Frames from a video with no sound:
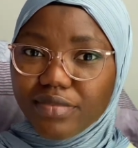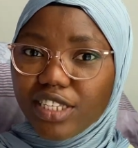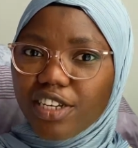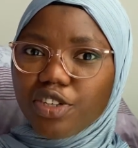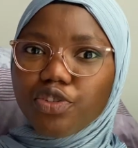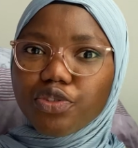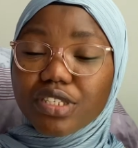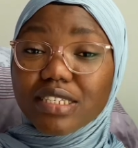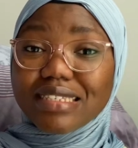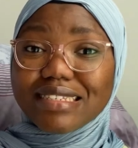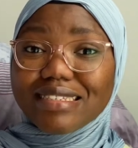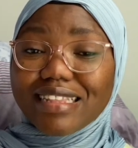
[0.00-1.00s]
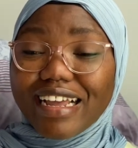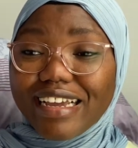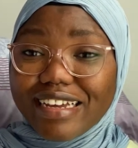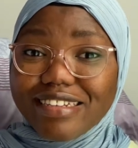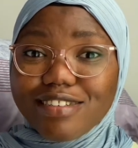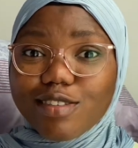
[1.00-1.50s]
this dislike
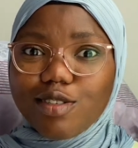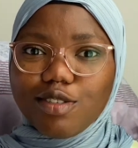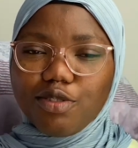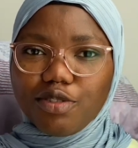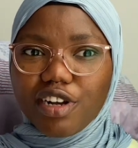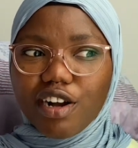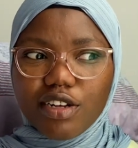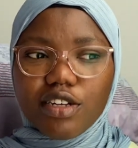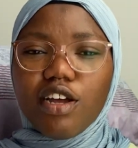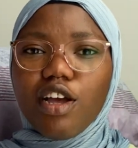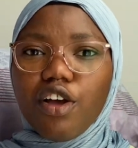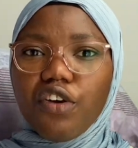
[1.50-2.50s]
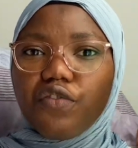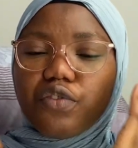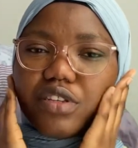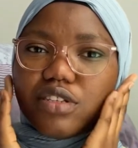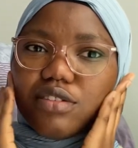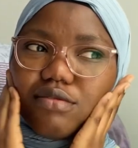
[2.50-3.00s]
and this disregard for
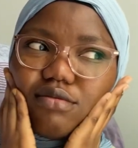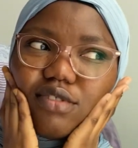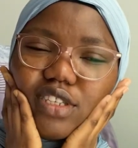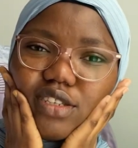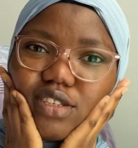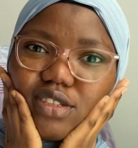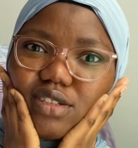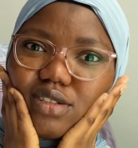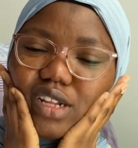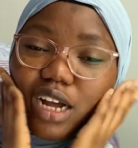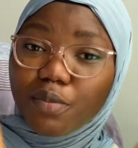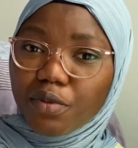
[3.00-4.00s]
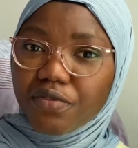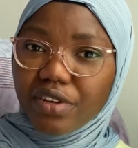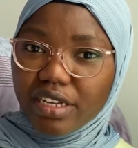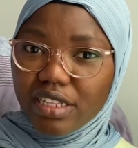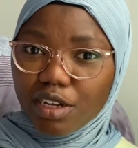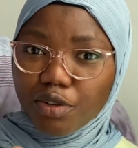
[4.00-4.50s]
the type of hair
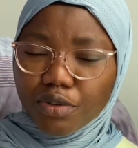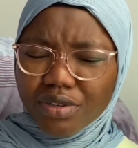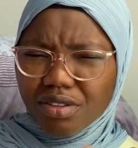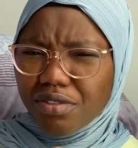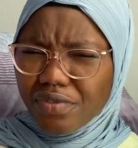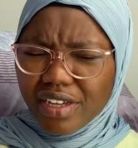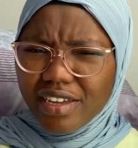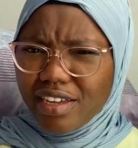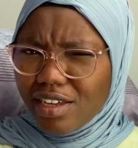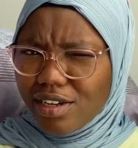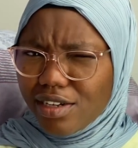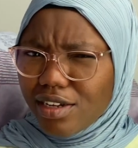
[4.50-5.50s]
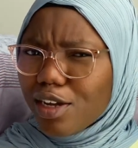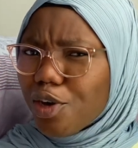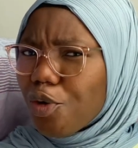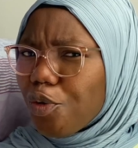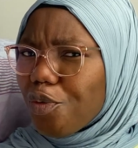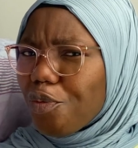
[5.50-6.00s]
that grows out of their head,
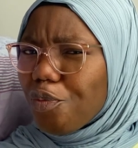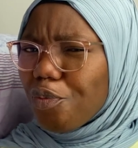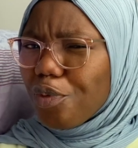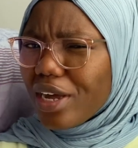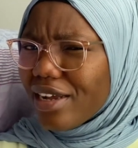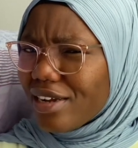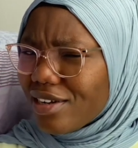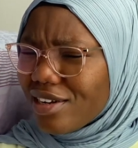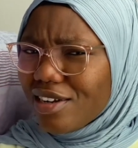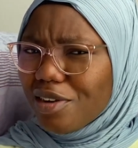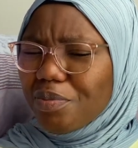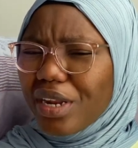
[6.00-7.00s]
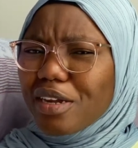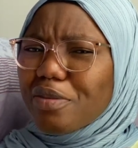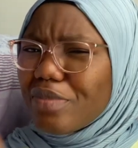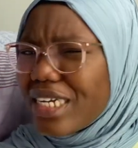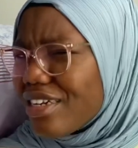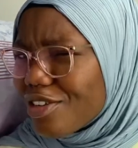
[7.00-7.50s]
when Black
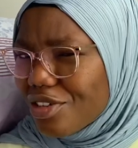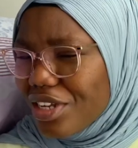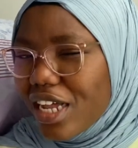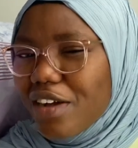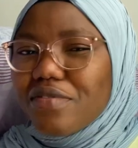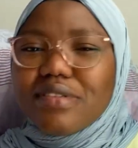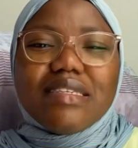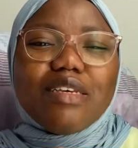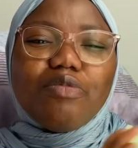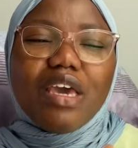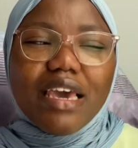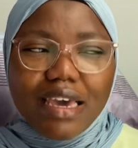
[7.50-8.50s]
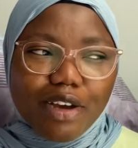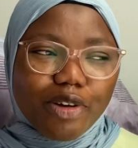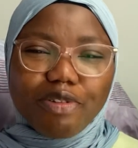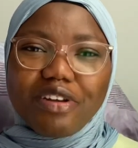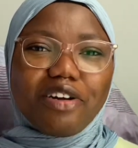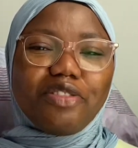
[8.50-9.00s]
men literally have the same hair
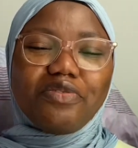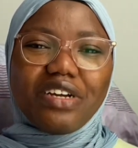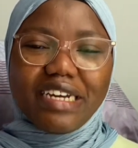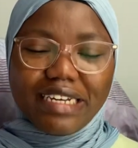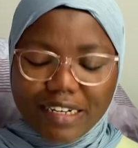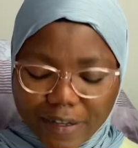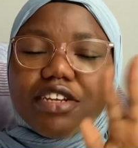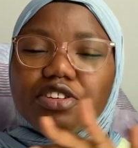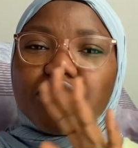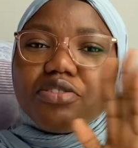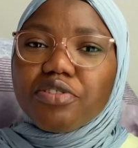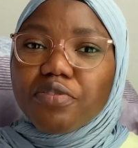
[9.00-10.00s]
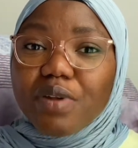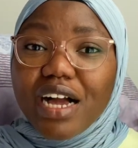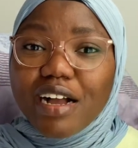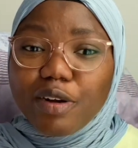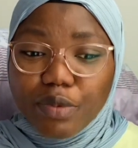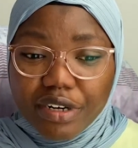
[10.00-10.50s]
growing out of their head? In the history of Black
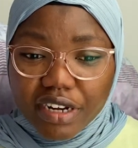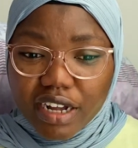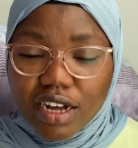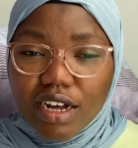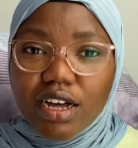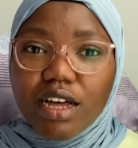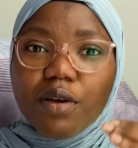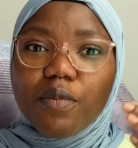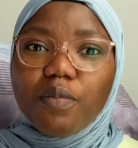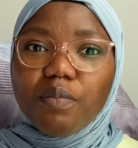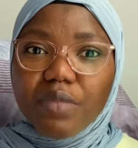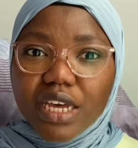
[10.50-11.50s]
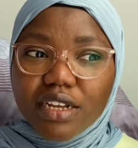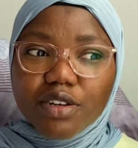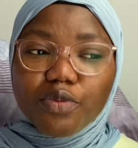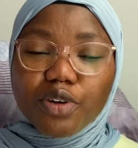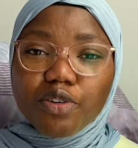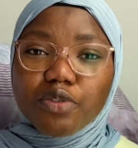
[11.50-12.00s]
America, men were
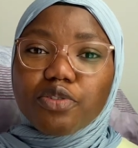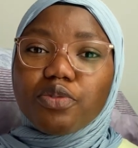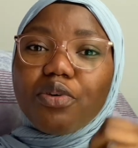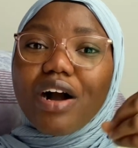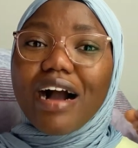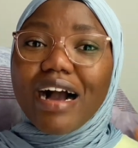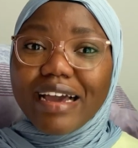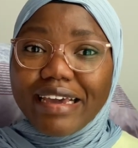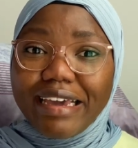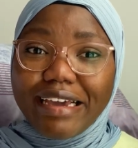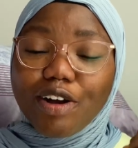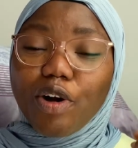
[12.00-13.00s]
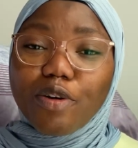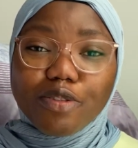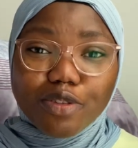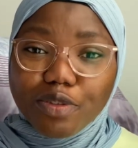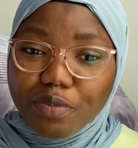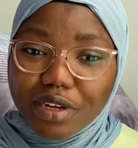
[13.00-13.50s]
also high
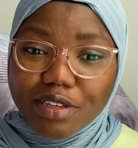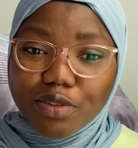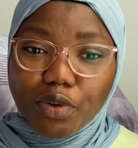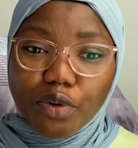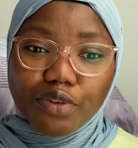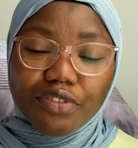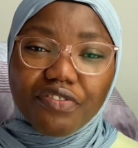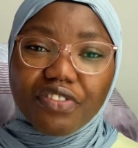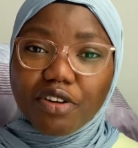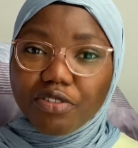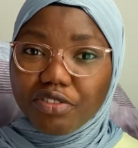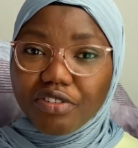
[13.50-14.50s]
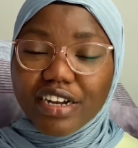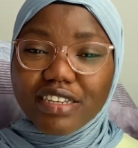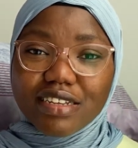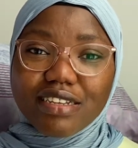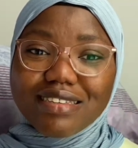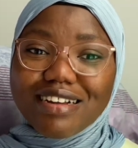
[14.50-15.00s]
consumers of
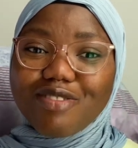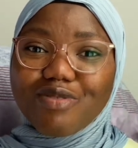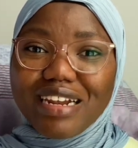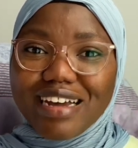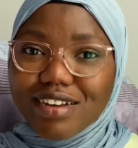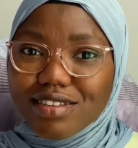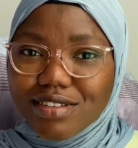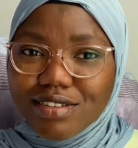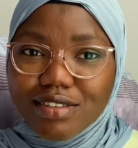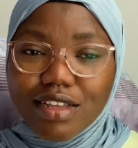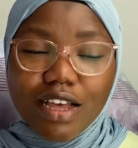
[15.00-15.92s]
texturizers and relaxers,